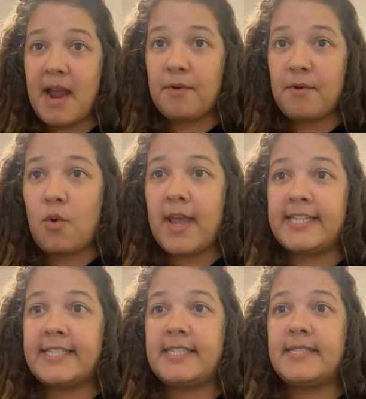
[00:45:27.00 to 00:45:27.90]
is my
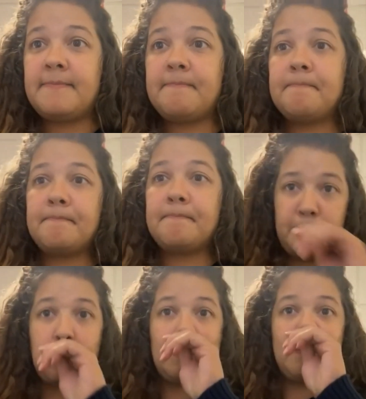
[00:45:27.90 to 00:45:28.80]
request.
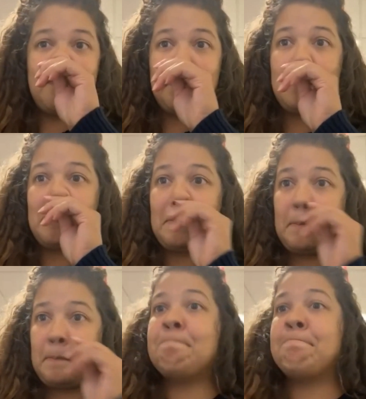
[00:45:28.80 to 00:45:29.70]
Okay. Mm-hmm.